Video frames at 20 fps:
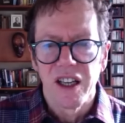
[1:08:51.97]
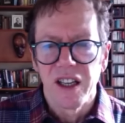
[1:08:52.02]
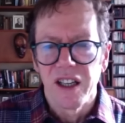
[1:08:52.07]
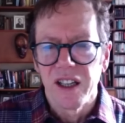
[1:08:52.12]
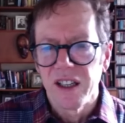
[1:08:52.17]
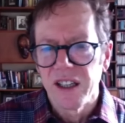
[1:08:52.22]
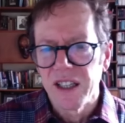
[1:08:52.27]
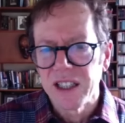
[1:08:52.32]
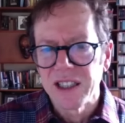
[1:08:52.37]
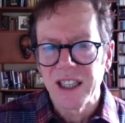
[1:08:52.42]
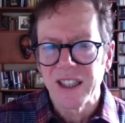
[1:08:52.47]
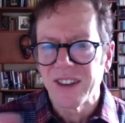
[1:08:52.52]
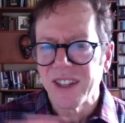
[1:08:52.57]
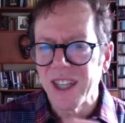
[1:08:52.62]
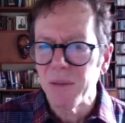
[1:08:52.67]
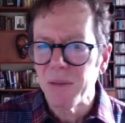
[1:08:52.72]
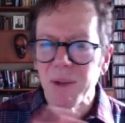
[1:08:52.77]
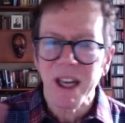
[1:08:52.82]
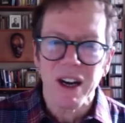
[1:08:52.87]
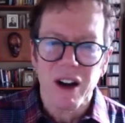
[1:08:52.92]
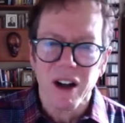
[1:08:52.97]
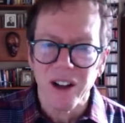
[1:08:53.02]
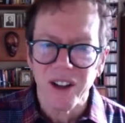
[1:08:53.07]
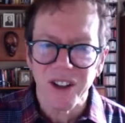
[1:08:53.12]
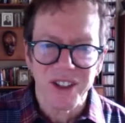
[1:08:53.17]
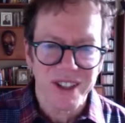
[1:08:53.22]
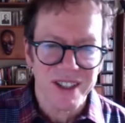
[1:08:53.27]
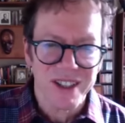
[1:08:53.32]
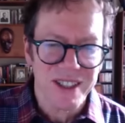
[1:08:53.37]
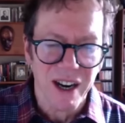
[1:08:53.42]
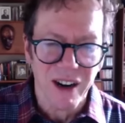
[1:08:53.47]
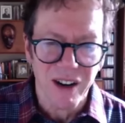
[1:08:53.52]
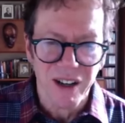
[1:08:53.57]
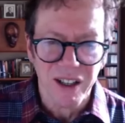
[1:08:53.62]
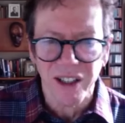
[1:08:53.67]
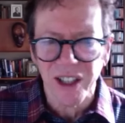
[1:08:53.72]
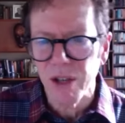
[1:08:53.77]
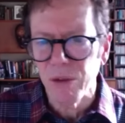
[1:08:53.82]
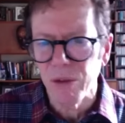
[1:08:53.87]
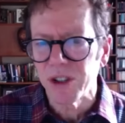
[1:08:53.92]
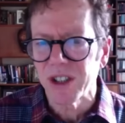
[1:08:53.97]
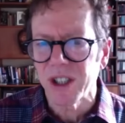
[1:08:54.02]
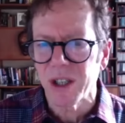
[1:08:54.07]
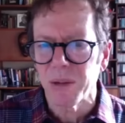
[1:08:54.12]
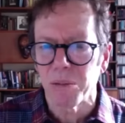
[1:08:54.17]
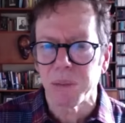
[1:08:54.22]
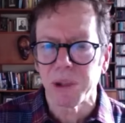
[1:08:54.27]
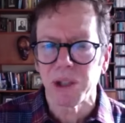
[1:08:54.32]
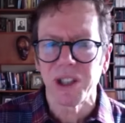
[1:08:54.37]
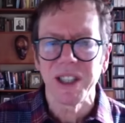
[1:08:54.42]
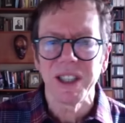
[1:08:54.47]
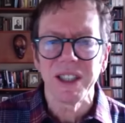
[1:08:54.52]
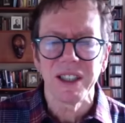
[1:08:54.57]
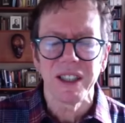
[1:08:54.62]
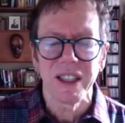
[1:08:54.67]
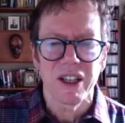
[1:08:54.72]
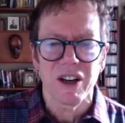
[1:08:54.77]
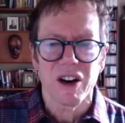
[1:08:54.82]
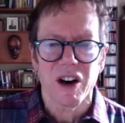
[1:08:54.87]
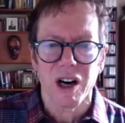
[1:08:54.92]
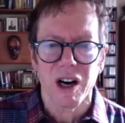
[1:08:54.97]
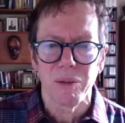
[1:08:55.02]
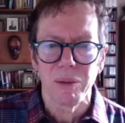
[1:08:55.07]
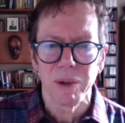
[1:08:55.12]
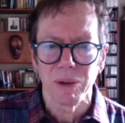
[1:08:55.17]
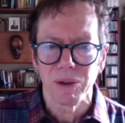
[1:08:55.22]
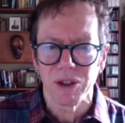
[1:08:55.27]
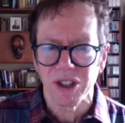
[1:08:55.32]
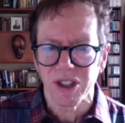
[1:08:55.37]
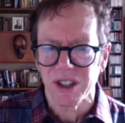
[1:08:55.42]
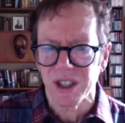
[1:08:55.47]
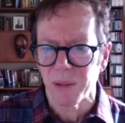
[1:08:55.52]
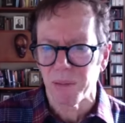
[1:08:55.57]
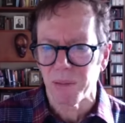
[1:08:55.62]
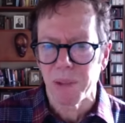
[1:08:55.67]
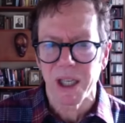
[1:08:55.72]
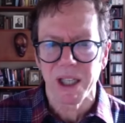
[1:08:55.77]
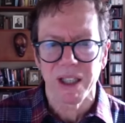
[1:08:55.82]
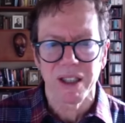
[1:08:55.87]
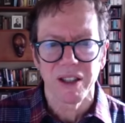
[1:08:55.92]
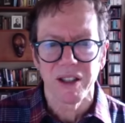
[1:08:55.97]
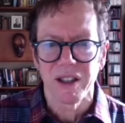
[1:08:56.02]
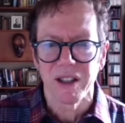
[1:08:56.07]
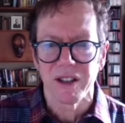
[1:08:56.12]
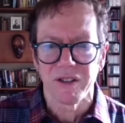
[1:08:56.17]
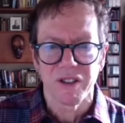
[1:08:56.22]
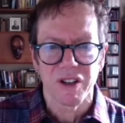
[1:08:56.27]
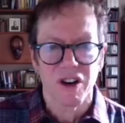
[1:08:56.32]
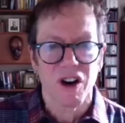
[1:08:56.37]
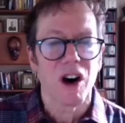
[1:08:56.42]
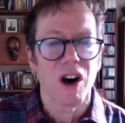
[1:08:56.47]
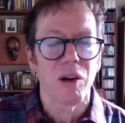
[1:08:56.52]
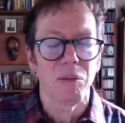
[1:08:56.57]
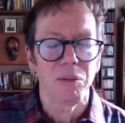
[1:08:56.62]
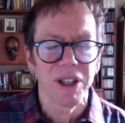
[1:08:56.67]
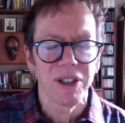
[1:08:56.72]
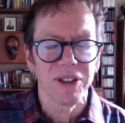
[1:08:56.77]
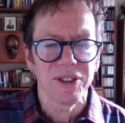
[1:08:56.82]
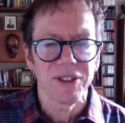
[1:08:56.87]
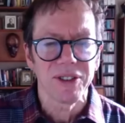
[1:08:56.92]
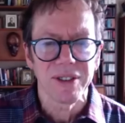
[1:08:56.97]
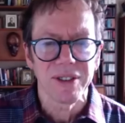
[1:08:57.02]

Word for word: he let them get all hysterical he was completely calm he was just a pillar of calmness